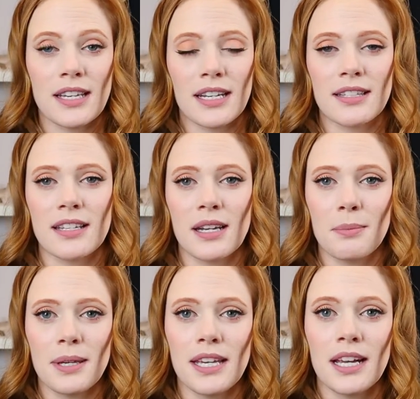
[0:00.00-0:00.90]
and it's going
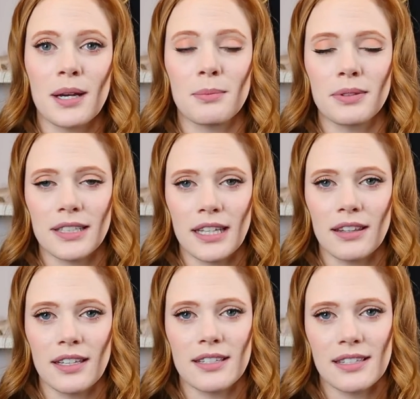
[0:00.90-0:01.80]
to be
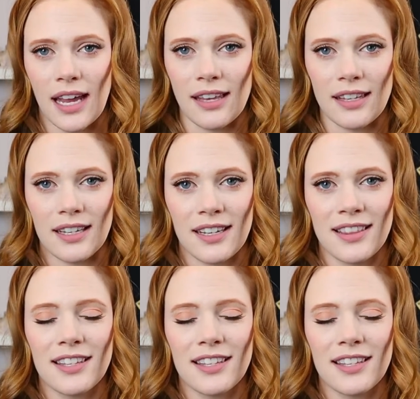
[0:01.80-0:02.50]
completely silent.